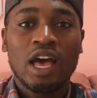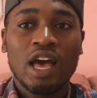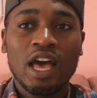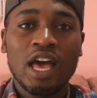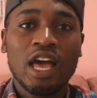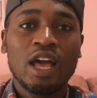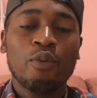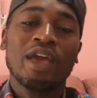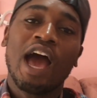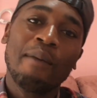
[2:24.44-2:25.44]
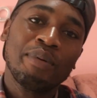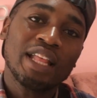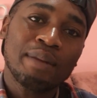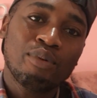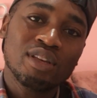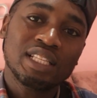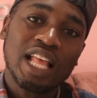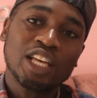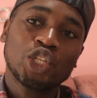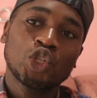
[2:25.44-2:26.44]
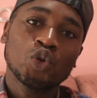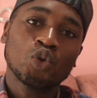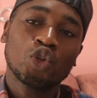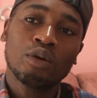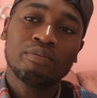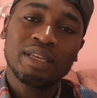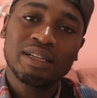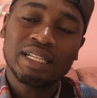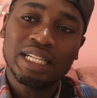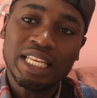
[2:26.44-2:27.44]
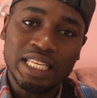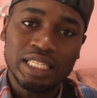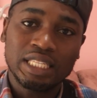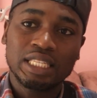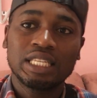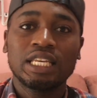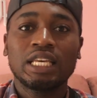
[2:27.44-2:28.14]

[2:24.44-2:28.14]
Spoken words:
We are happy that Boss Lash 2 don't be released.